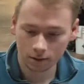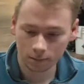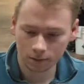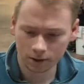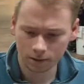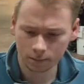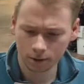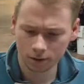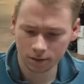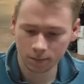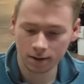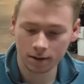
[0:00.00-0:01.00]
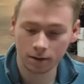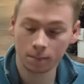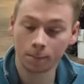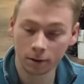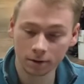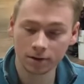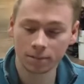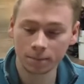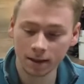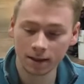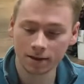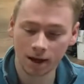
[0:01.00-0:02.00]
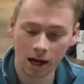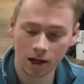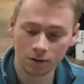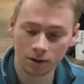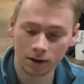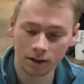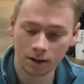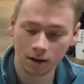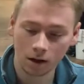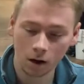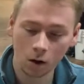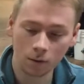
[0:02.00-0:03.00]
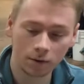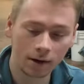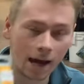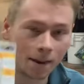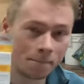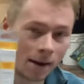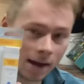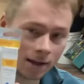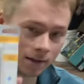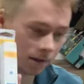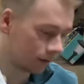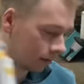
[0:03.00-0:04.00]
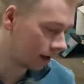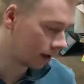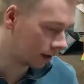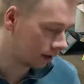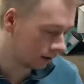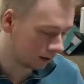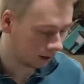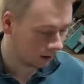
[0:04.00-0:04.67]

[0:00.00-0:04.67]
It's a Burt's Bees Hydrating Overnight Mask right here,